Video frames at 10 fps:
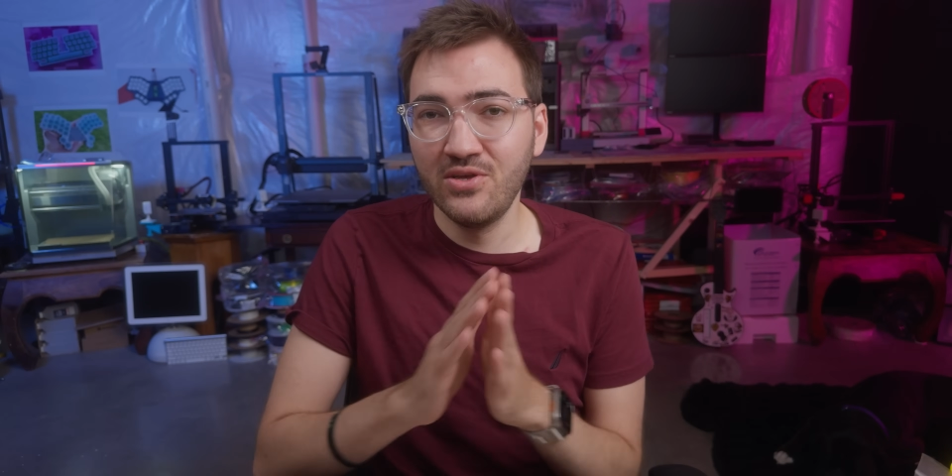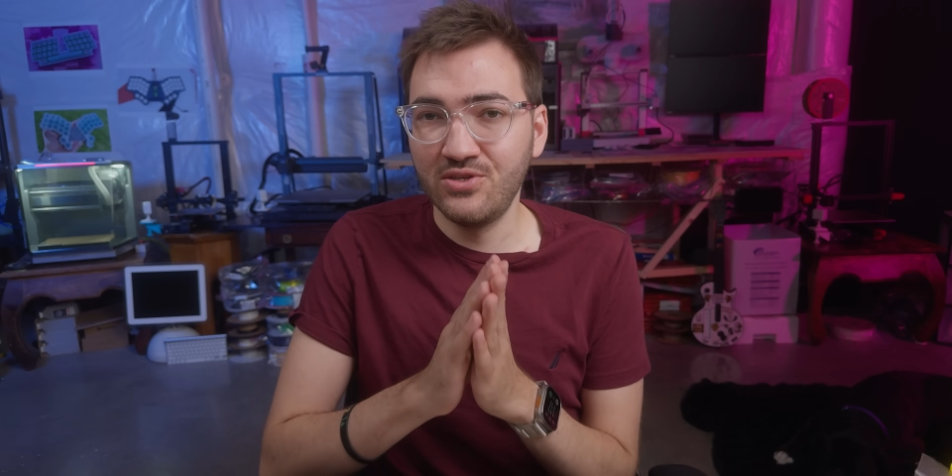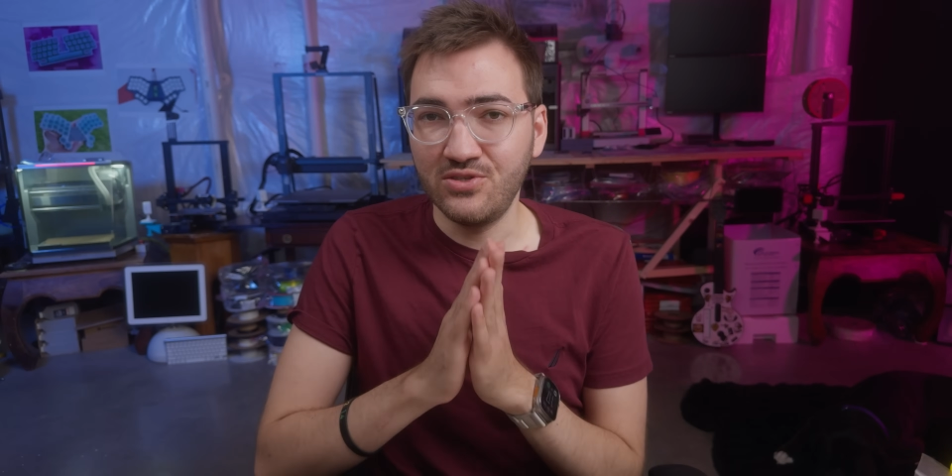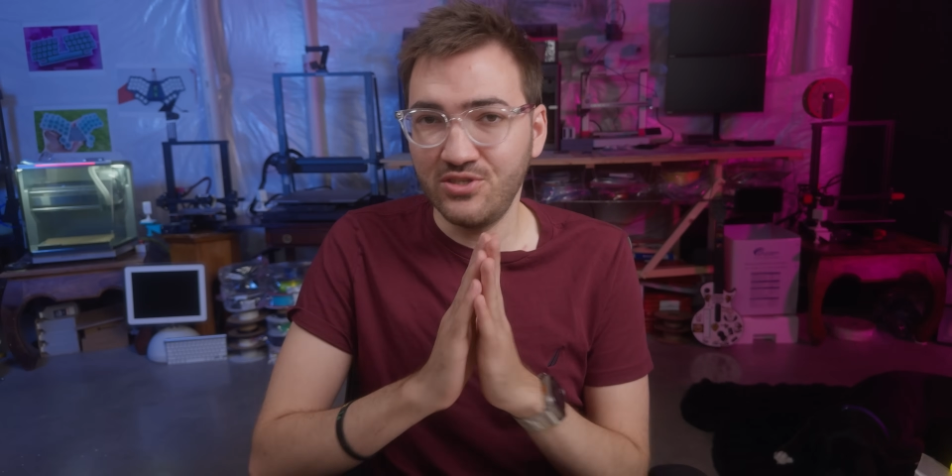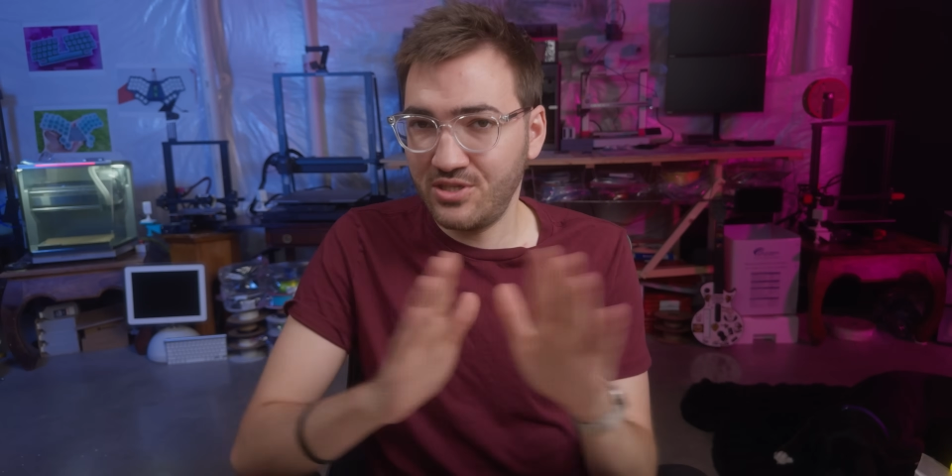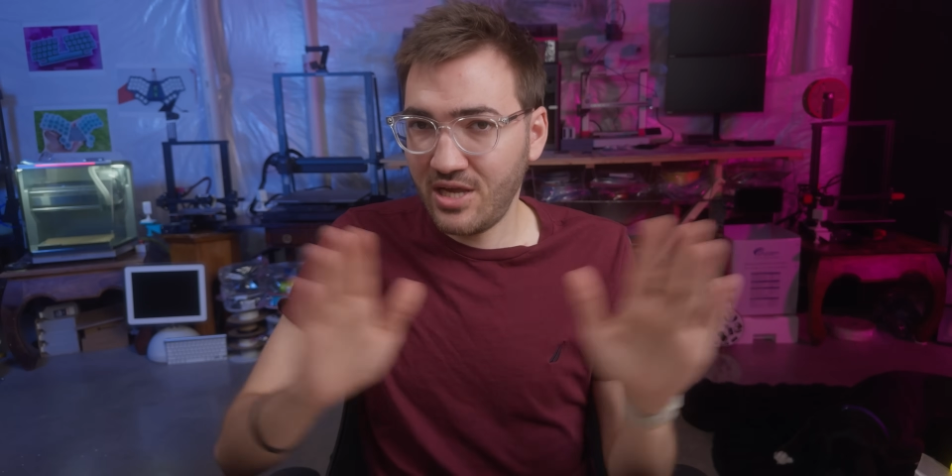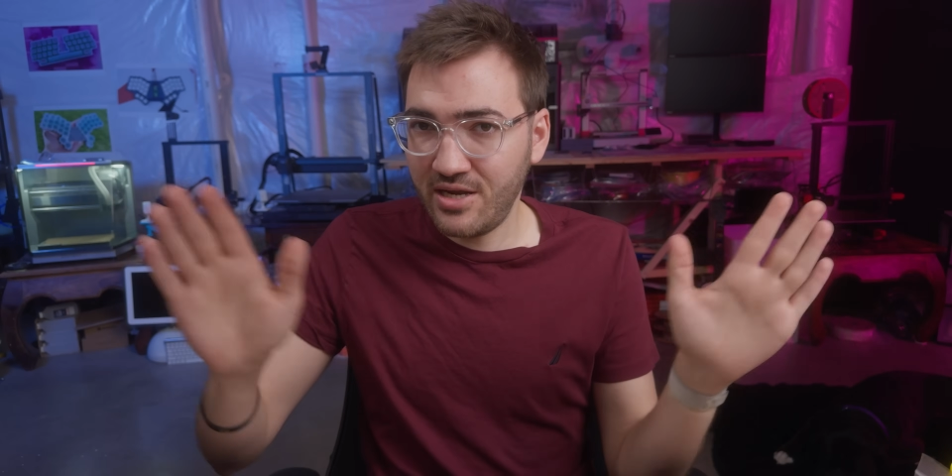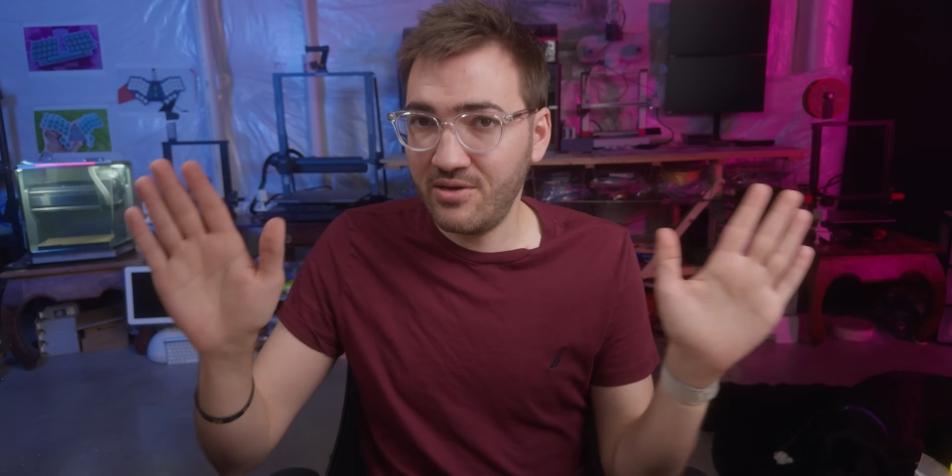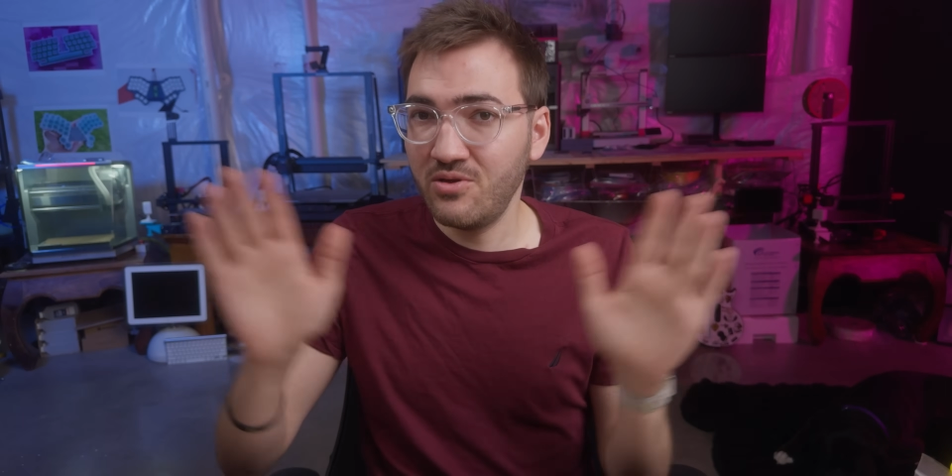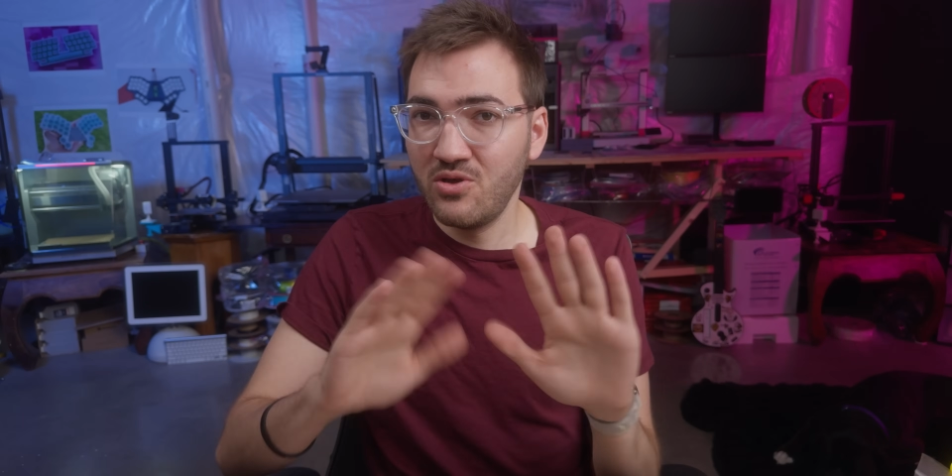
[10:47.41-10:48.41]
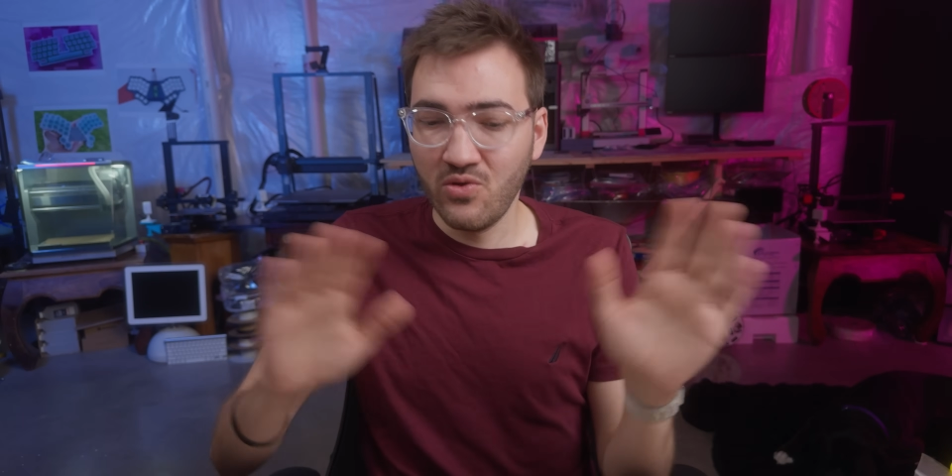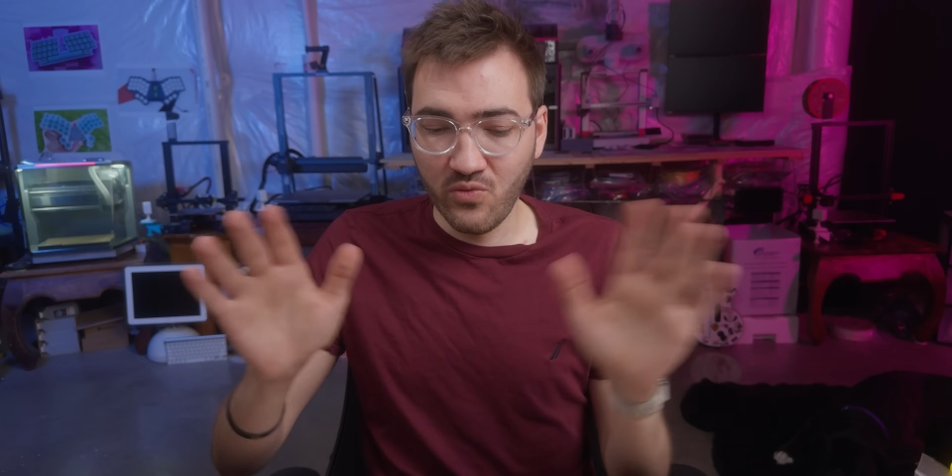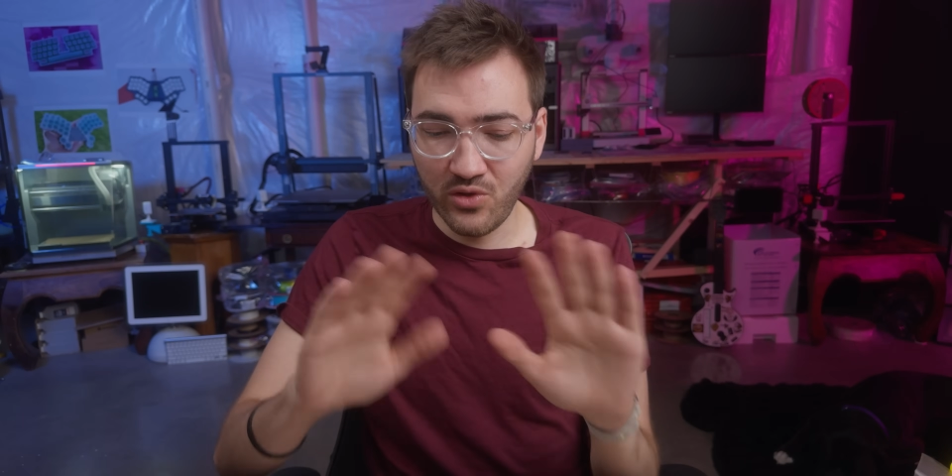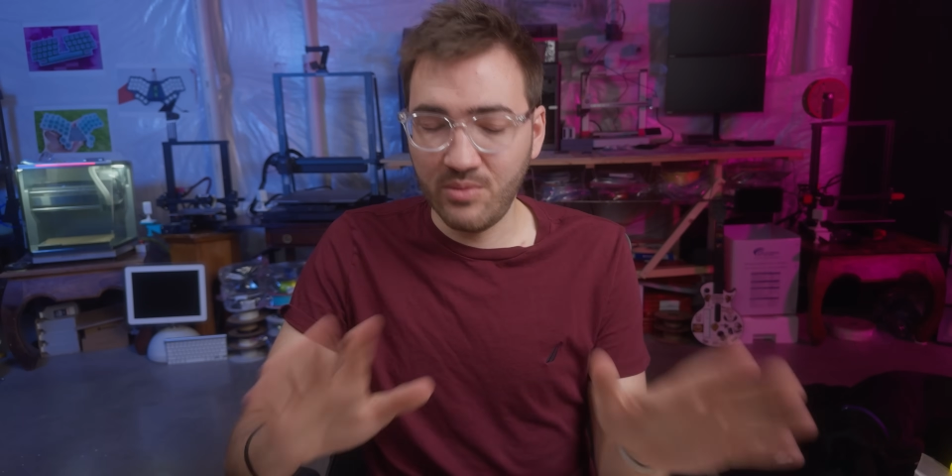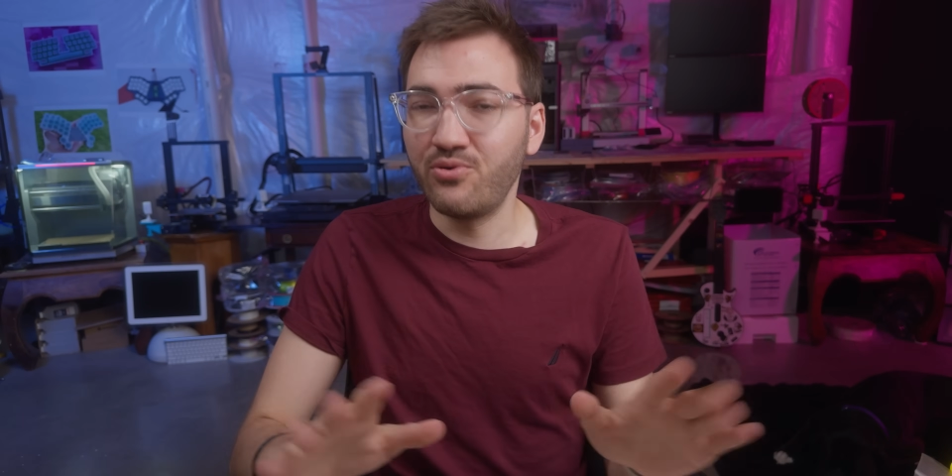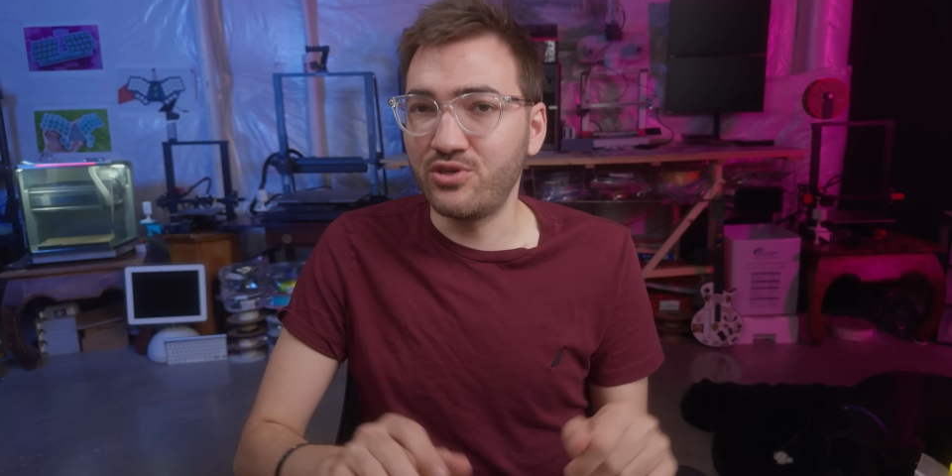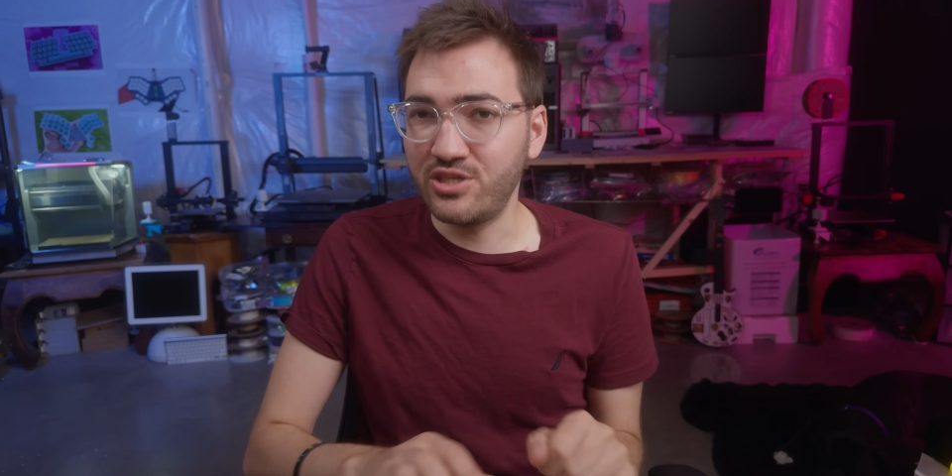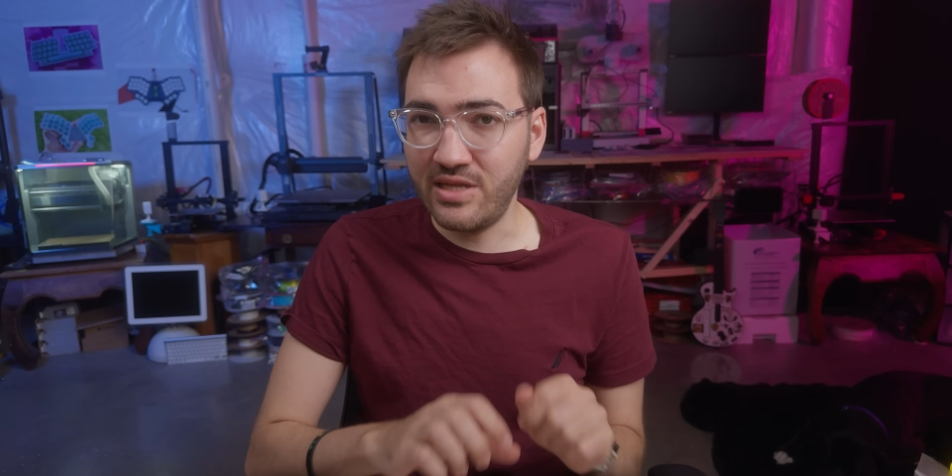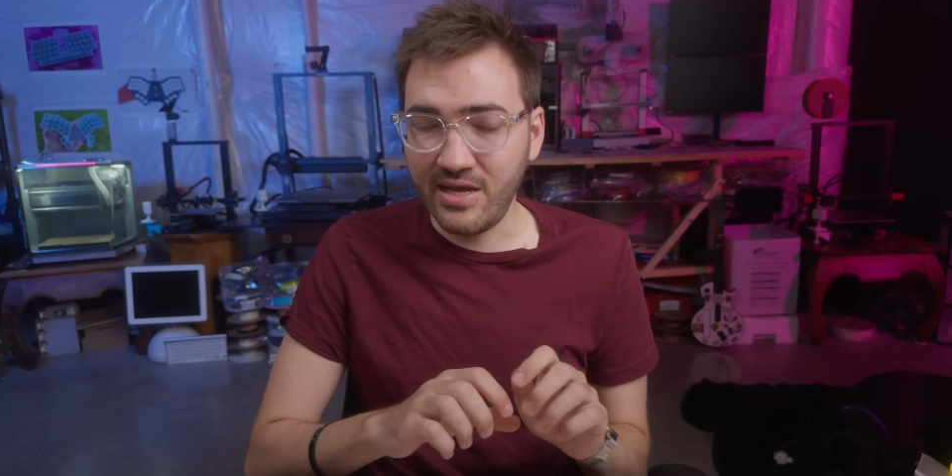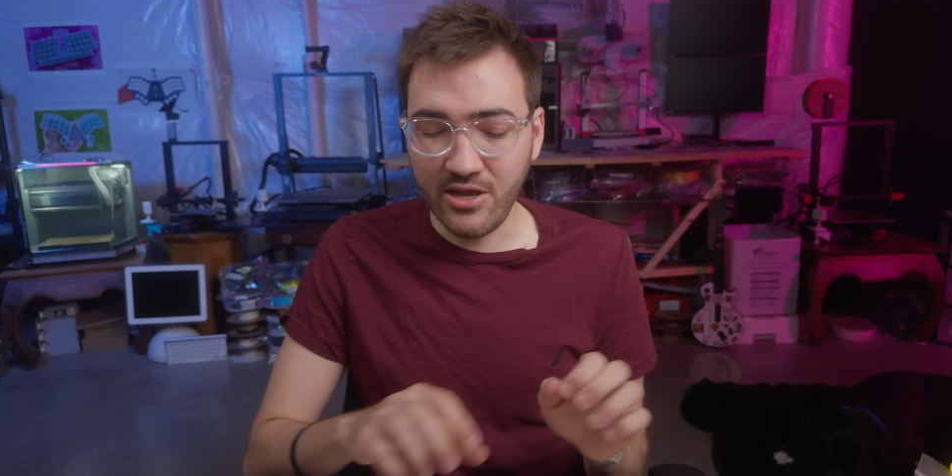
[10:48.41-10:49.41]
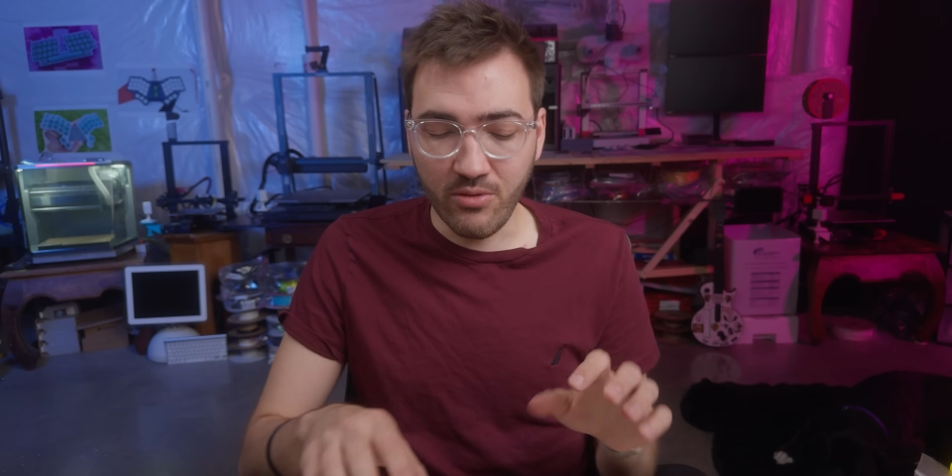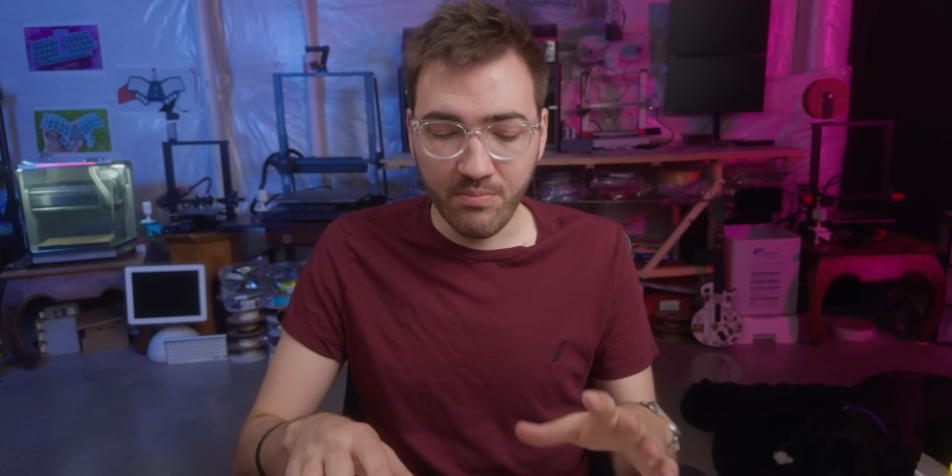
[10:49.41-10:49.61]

So just kind of really pushing that here.